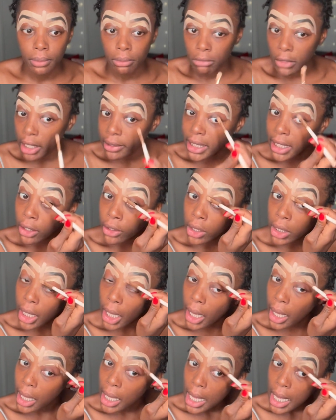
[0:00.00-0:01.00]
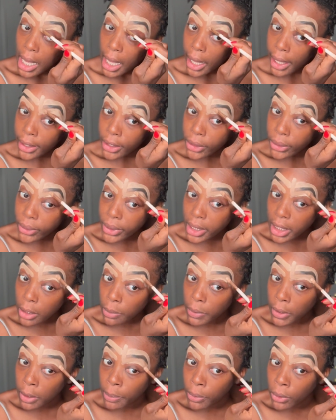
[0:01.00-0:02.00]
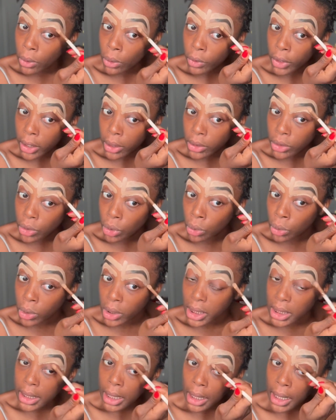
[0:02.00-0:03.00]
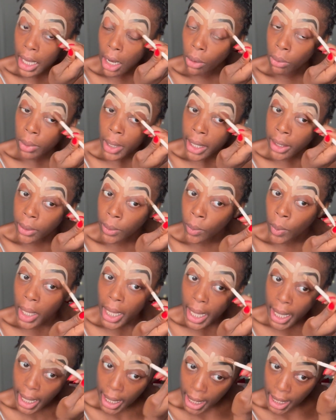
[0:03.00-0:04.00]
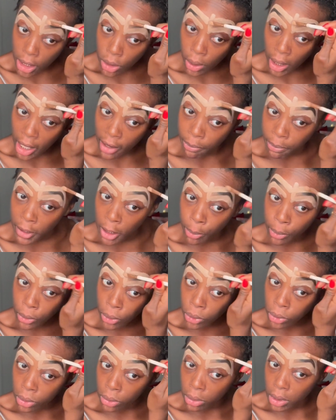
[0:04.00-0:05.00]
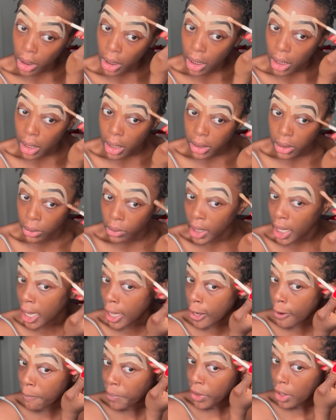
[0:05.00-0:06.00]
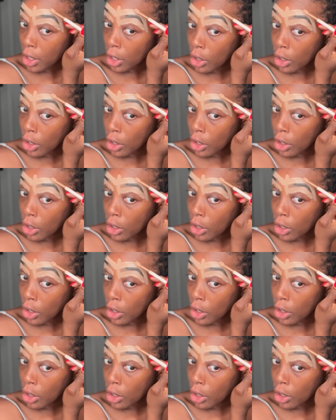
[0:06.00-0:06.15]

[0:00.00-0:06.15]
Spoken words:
They tell you that. And you see people, their tours sell out right away. You have people who do this, who that.